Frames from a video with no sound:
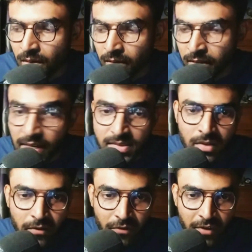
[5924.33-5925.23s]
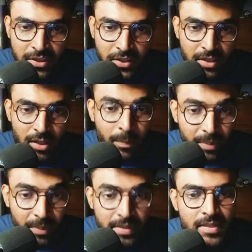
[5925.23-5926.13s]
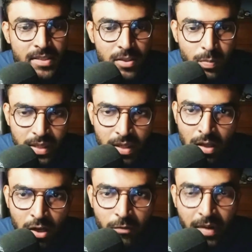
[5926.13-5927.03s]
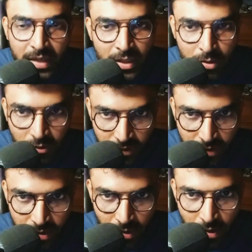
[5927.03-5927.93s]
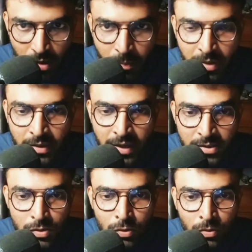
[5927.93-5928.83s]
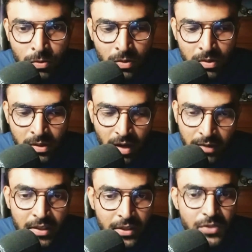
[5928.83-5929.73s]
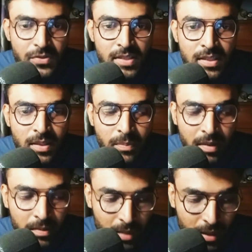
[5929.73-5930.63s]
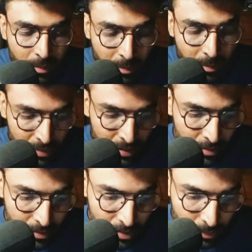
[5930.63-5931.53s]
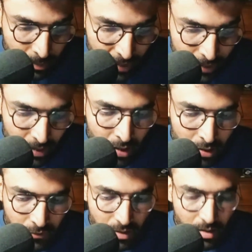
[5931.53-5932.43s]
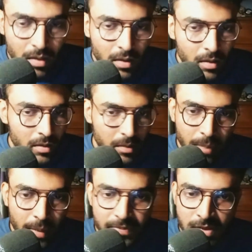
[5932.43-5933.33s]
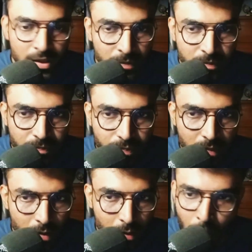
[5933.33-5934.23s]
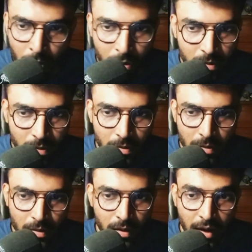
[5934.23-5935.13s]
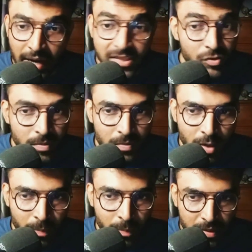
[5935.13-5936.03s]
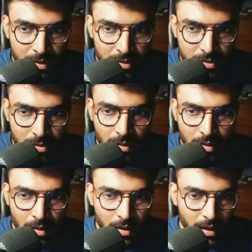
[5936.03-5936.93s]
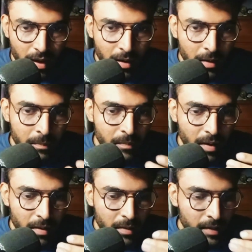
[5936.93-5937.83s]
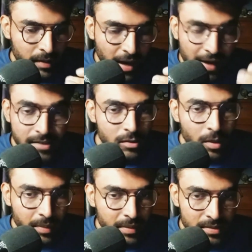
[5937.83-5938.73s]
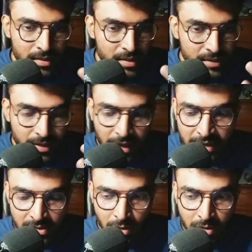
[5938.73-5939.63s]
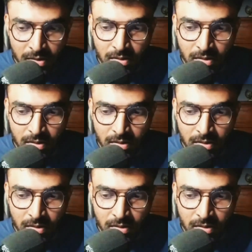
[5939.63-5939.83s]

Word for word: yes the refrigerator companies made a lot of money out of it but guess who other industries that they mon- make, they made money out of it. Pepsi, Coke, ice cream companies, um, like ice companies that they sell ice, or